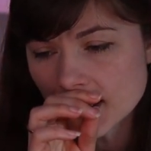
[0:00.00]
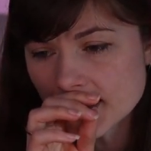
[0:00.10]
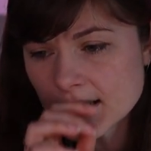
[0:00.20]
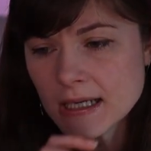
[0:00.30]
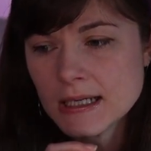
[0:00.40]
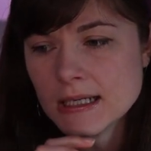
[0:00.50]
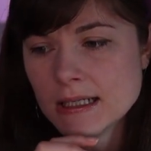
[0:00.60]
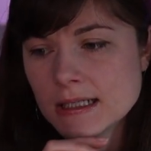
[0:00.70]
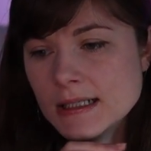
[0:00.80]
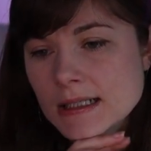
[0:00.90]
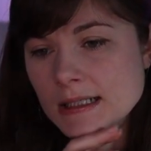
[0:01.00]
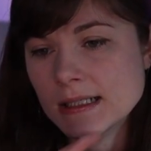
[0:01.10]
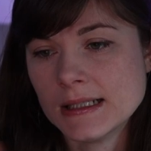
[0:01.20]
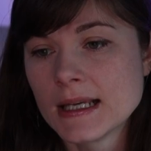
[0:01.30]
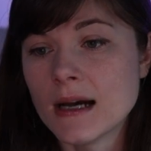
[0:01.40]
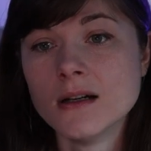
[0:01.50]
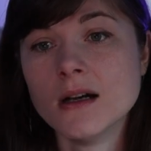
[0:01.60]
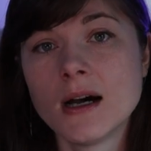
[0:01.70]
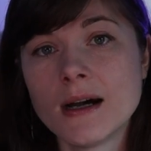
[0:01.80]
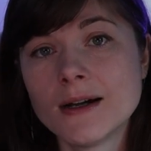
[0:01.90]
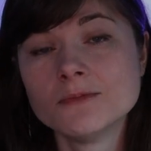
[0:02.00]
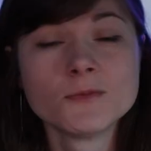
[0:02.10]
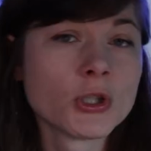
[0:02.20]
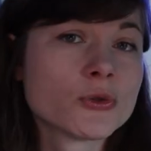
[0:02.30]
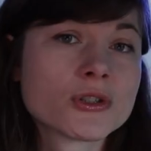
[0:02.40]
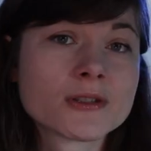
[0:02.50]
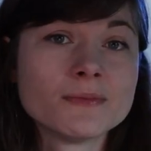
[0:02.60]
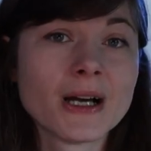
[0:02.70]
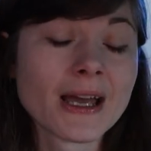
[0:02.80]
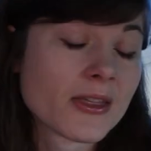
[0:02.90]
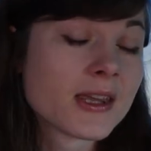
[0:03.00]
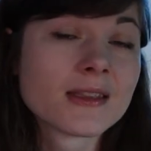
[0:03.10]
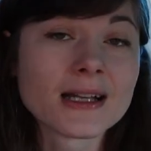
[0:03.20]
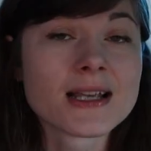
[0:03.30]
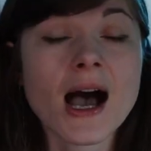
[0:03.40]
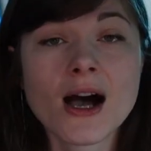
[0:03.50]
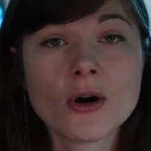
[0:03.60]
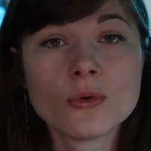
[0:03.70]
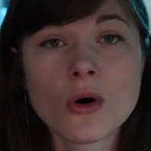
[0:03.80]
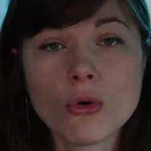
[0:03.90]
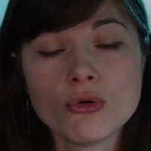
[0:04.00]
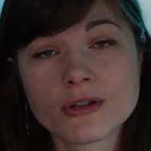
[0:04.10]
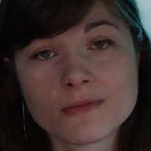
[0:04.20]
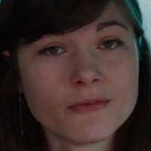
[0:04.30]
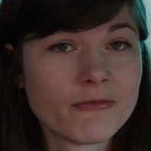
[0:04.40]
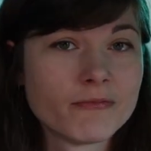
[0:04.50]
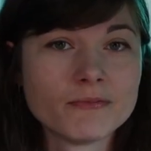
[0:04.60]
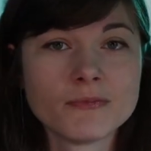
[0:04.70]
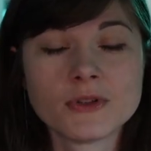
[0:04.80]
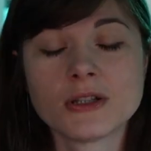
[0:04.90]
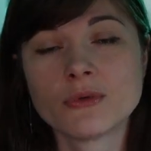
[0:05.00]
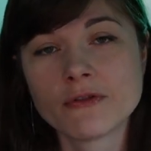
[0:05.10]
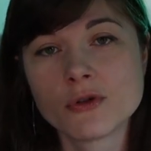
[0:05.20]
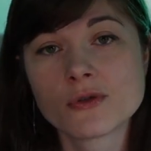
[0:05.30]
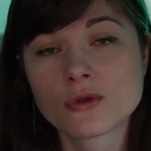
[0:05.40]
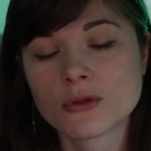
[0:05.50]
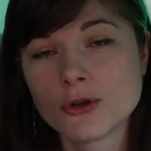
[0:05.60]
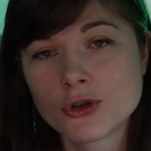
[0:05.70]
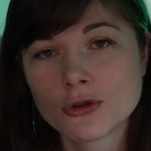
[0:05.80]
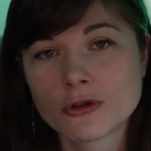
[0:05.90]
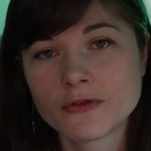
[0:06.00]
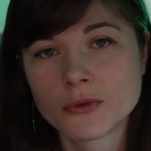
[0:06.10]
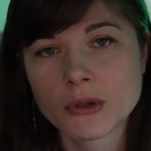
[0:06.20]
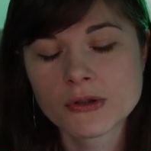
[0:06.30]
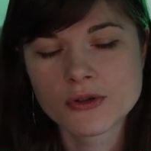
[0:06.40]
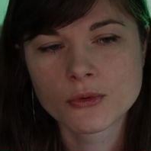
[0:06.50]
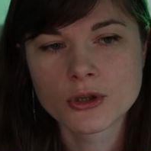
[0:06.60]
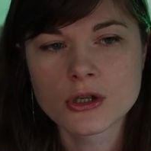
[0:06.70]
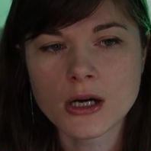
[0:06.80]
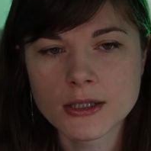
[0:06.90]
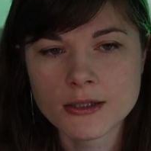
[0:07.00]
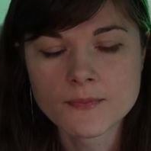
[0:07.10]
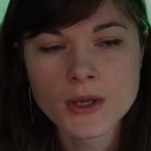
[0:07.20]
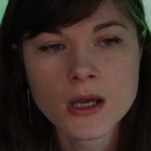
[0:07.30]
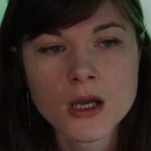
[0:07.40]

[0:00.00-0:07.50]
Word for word: And yeah, I think that's how all the reviews, or the majority of the reviews, were gotten.